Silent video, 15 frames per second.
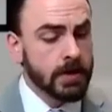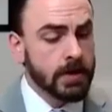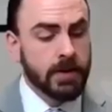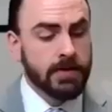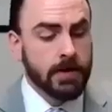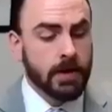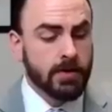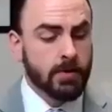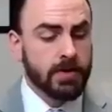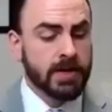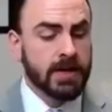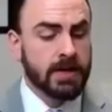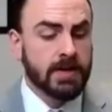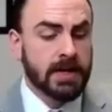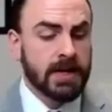The other one
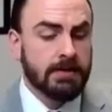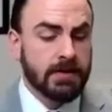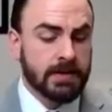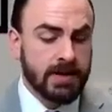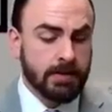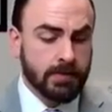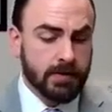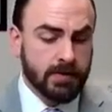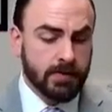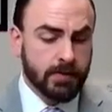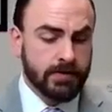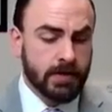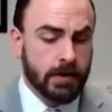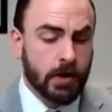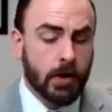that they gave an example of was
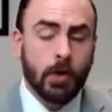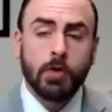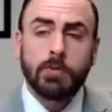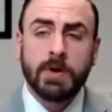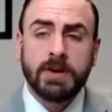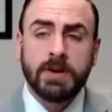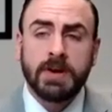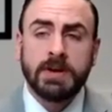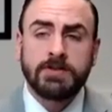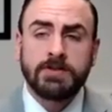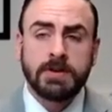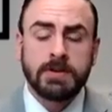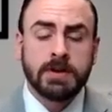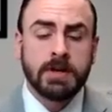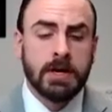a home
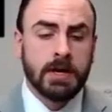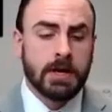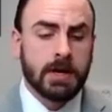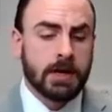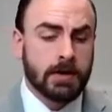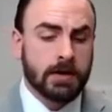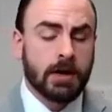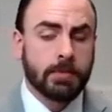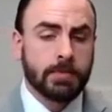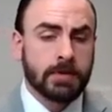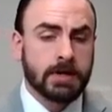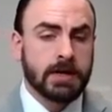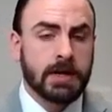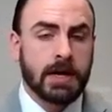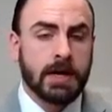renovation
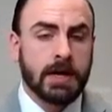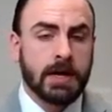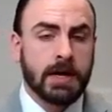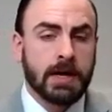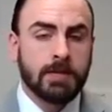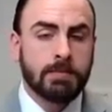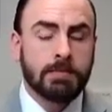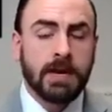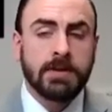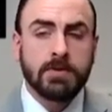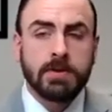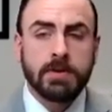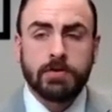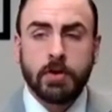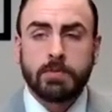company, and basically
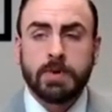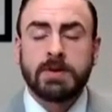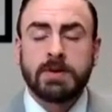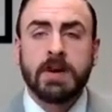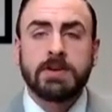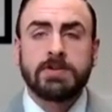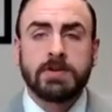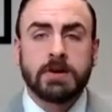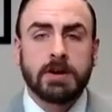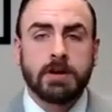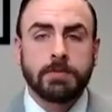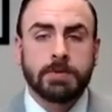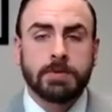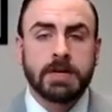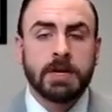this home renovation
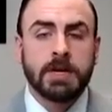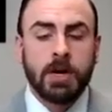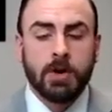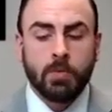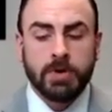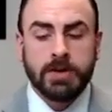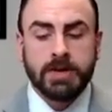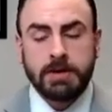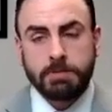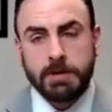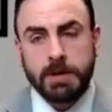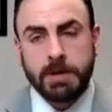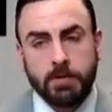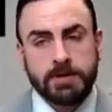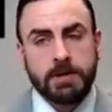company would get
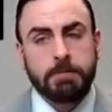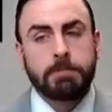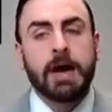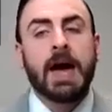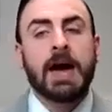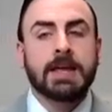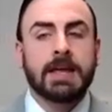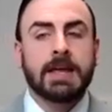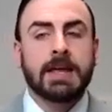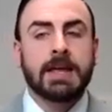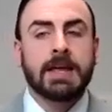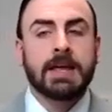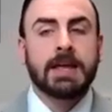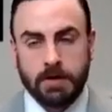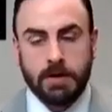people at the back end
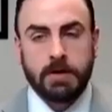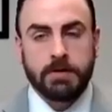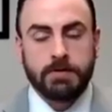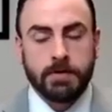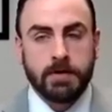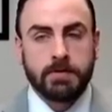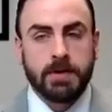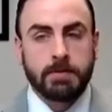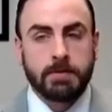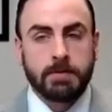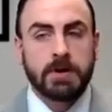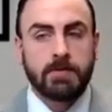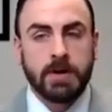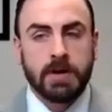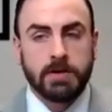of them getting ready to
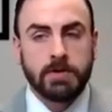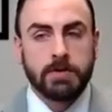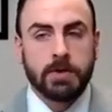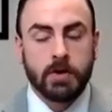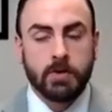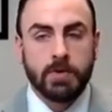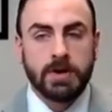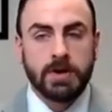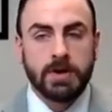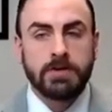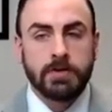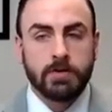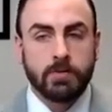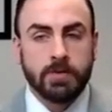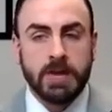do the home renovations, where
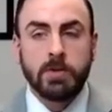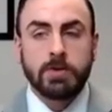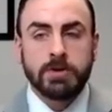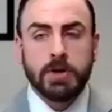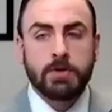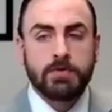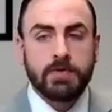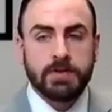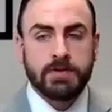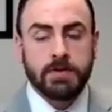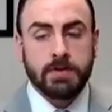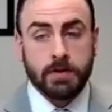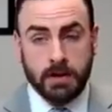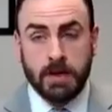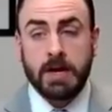they would go visit the
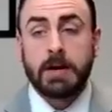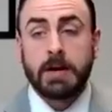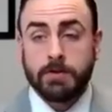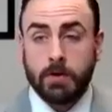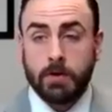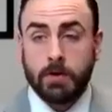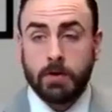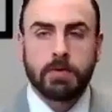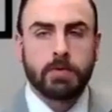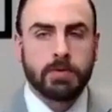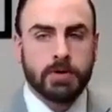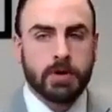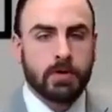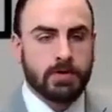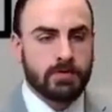clients on their own, would
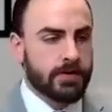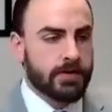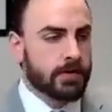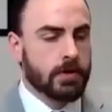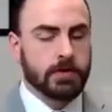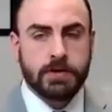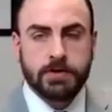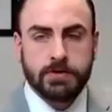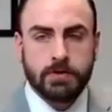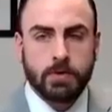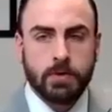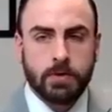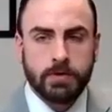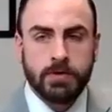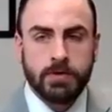go and visit all these stores,